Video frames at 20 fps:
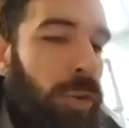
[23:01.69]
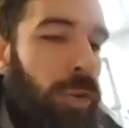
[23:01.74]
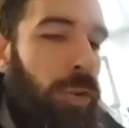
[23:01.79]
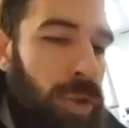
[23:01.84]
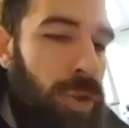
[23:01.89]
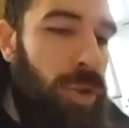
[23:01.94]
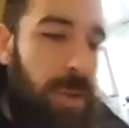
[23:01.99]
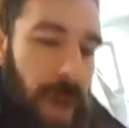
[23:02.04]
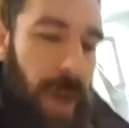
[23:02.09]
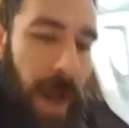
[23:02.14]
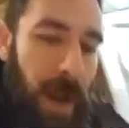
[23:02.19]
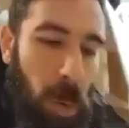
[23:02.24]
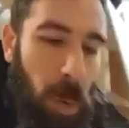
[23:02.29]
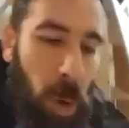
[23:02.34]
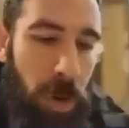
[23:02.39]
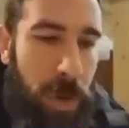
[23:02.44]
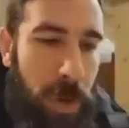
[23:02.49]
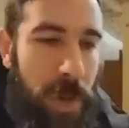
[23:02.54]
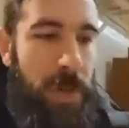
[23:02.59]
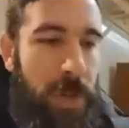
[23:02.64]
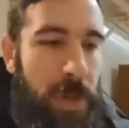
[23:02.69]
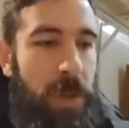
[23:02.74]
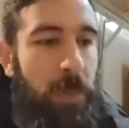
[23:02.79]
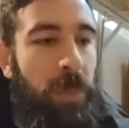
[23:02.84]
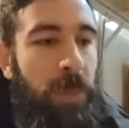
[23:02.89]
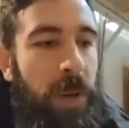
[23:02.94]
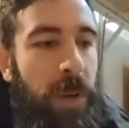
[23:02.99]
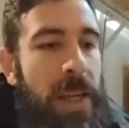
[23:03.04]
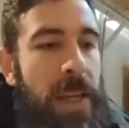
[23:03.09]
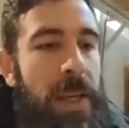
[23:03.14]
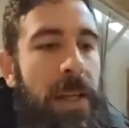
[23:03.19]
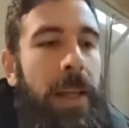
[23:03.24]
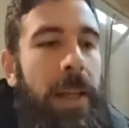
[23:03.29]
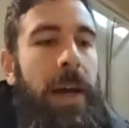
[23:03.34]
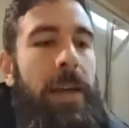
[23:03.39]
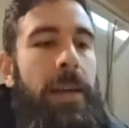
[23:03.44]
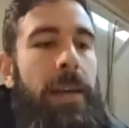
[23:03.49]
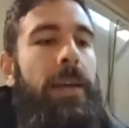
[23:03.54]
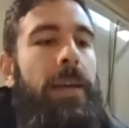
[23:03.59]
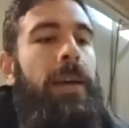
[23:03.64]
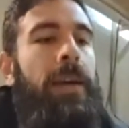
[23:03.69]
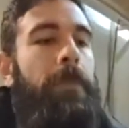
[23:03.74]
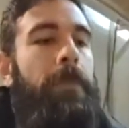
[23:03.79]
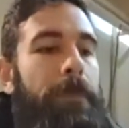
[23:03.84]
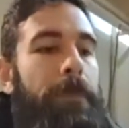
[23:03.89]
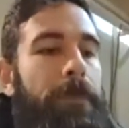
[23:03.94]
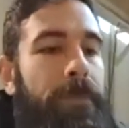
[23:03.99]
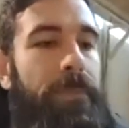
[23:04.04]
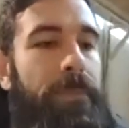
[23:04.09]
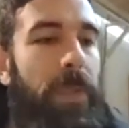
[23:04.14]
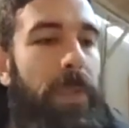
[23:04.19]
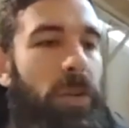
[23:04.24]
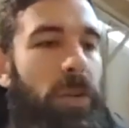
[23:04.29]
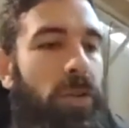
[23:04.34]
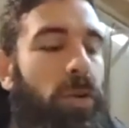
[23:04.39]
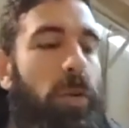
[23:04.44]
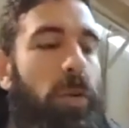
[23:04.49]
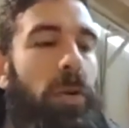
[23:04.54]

knew that I wanted to be like. So